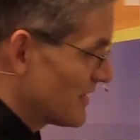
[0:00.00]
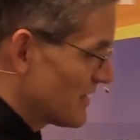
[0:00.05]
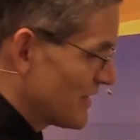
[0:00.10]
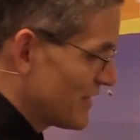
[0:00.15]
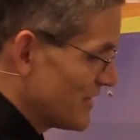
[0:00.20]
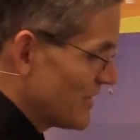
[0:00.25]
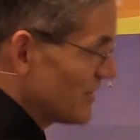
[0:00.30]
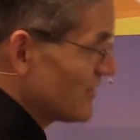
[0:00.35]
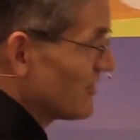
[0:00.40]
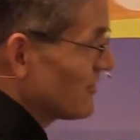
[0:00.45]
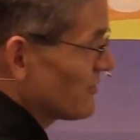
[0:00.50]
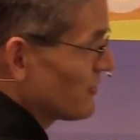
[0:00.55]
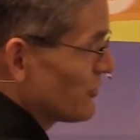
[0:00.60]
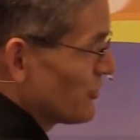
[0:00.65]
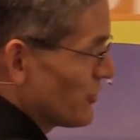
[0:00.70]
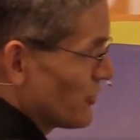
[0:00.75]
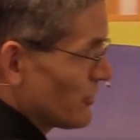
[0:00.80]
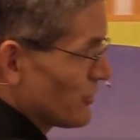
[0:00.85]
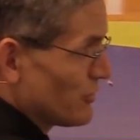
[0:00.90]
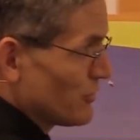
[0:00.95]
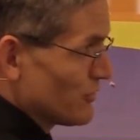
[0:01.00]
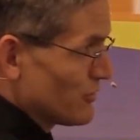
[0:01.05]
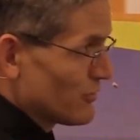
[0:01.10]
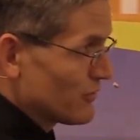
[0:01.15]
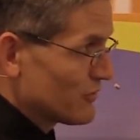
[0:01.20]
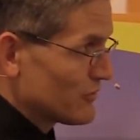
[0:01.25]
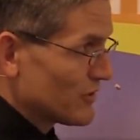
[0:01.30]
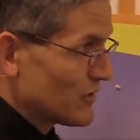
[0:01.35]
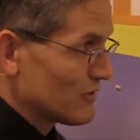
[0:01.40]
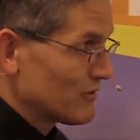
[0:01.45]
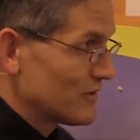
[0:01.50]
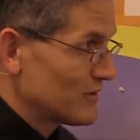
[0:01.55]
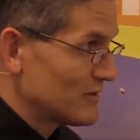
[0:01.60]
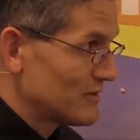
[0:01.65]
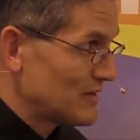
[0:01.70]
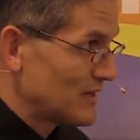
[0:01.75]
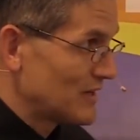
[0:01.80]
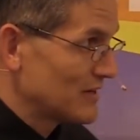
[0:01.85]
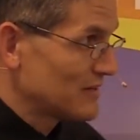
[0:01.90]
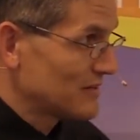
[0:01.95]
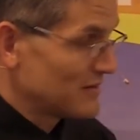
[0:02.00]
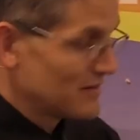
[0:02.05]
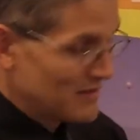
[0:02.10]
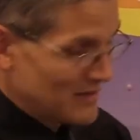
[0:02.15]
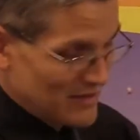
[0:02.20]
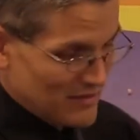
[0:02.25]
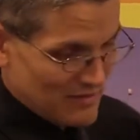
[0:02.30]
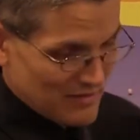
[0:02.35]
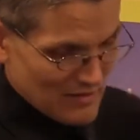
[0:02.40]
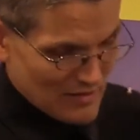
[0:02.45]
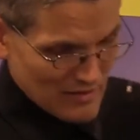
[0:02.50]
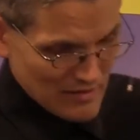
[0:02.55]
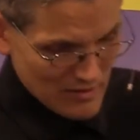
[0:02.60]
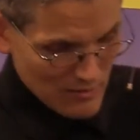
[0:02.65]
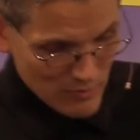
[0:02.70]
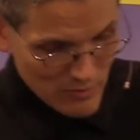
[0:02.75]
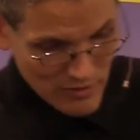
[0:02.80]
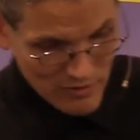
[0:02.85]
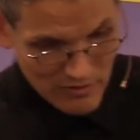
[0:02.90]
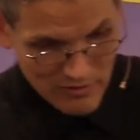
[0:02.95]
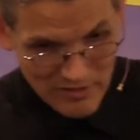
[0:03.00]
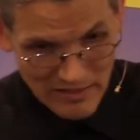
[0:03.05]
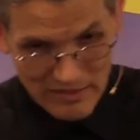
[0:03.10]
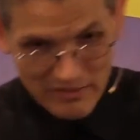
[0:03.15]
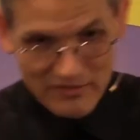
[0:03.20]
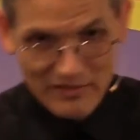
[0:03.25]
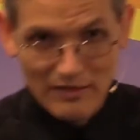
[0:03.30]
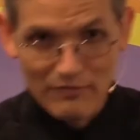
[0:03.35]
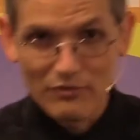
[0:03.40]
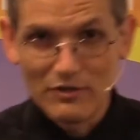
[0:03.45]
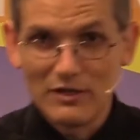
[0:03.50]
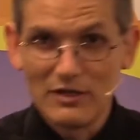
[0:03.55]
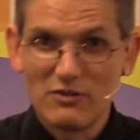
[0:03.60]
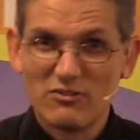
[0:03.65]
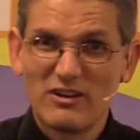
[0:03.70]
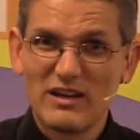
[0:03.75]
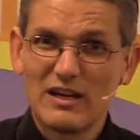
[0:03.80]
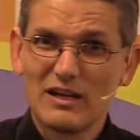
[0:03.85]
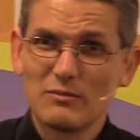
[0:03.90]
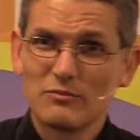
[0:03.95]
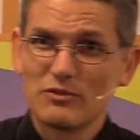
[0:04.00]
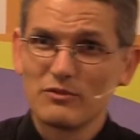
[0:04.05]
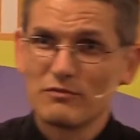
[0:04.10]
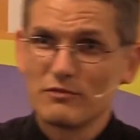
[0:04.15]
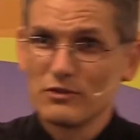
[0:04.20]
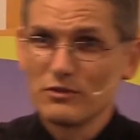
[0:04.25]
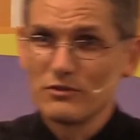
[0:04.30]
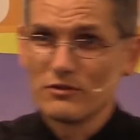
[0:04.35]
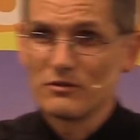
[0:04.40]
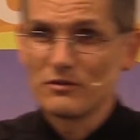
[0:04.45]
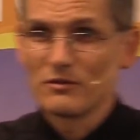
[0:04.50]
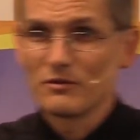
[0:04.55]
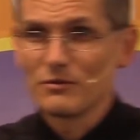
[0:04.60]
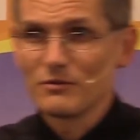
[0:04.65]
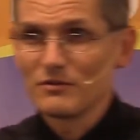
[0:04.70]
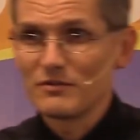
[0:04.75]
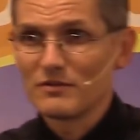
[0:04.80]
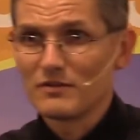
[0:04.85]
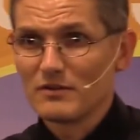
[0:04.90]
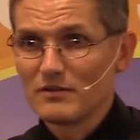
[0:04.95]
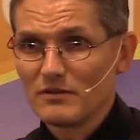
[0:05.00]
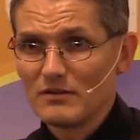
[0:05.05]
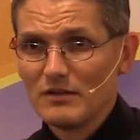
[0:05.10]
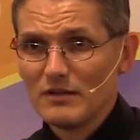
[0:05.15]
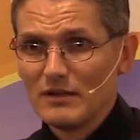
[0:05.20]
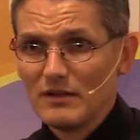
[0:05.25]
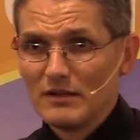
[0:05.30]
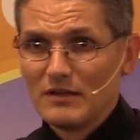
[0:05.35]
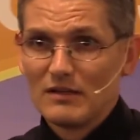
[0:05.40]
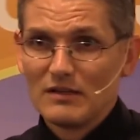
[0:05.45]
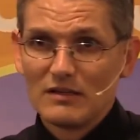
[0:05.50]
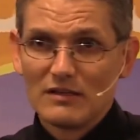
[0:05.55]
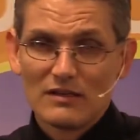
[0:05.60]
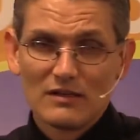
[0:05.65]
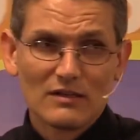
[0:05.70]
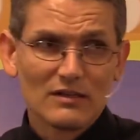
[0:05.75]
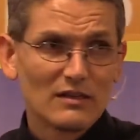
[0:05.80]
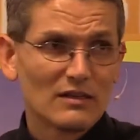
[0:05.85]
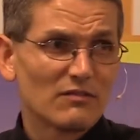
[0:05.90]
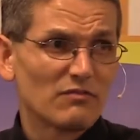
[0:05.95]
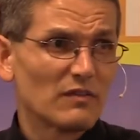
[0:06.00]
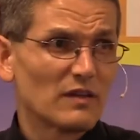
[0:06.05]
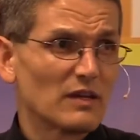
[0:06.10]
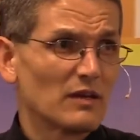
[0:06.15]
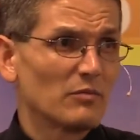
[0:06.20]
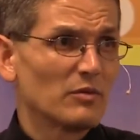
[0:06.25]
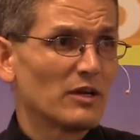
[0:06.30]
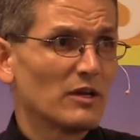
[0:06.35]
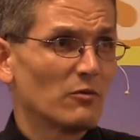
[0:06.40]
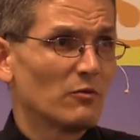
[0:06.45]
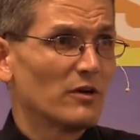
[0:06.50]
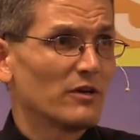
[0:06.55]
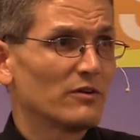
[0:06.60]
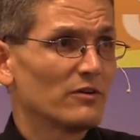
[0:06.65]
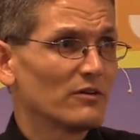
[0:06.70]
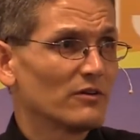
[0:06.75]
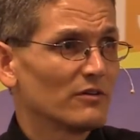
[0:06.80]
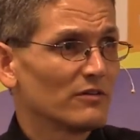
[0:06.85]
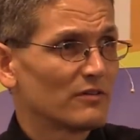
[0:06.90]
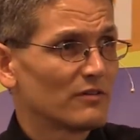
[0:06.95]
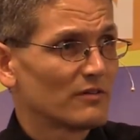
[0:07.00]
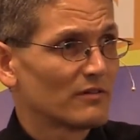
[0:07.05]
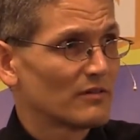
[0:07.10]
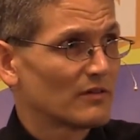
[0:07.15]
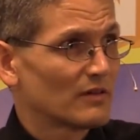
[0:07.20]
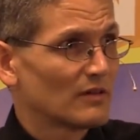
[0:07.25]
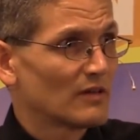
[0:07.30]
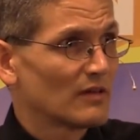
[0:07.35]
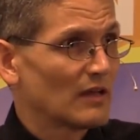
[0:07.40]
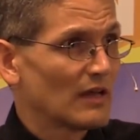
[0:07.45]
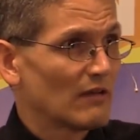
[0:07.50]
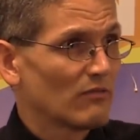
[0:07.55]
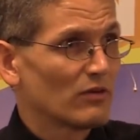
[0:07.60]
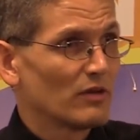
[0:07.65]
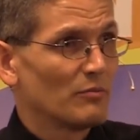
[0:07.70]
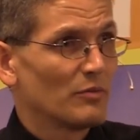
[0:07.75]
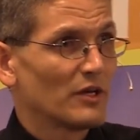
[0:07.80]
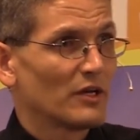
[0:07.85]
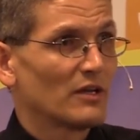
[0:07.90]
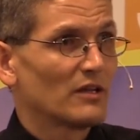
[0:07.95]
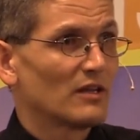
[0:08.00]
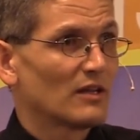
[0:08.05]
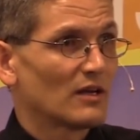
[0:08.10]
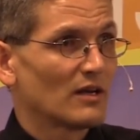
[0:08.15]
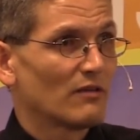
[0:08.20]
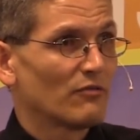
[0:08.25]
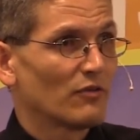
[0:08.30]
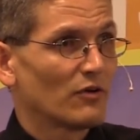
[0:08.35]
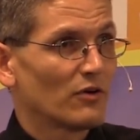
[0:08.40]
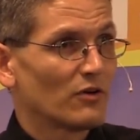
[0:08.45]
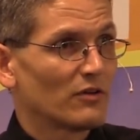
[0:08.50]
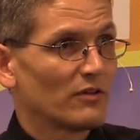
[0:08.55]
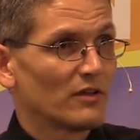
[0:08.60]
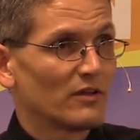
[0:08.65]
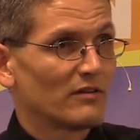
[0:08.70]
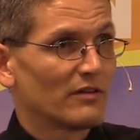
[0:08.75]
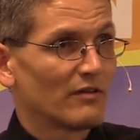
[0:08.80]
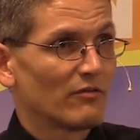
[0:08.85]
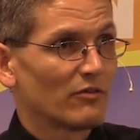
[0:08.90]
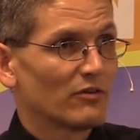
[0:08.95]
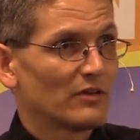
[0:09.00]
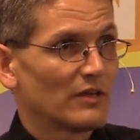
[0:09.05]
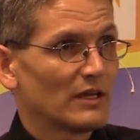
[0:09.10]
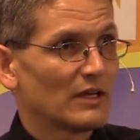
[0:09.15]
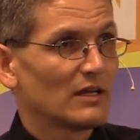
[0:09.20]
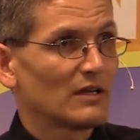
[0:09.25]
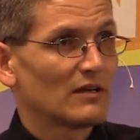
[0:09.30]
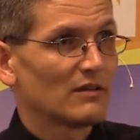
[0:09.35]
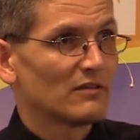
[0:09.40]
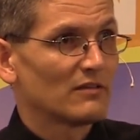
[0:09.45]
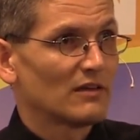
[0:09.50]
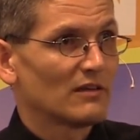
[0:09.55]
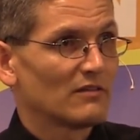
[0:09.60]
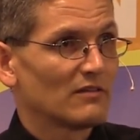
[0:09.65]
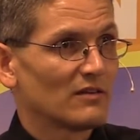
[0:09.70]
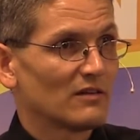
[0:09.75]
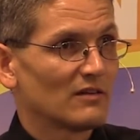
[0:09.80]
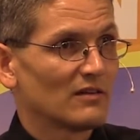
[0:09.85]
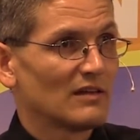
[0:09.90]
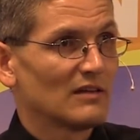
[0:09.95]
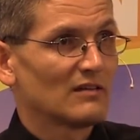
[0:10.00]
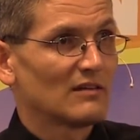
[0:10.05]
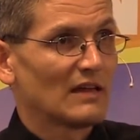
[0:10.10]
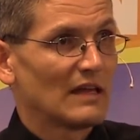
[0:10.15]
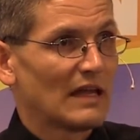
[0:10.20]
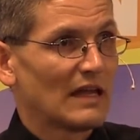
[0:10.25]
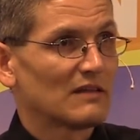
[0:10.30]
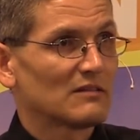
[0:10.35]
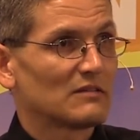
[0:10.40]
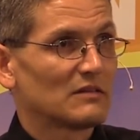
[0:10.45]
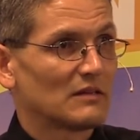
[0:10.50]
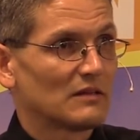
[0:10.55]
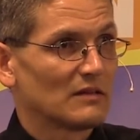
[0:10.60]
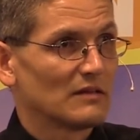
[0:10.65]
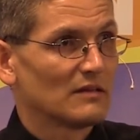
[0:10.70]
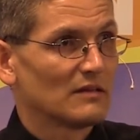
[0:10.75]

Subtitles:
And then there's the oral glucose tolerance test, and that's where you take 70 grams of glucose and If anybody wonders, everybody that I've heard that's ever taken it says that it tastes nasty.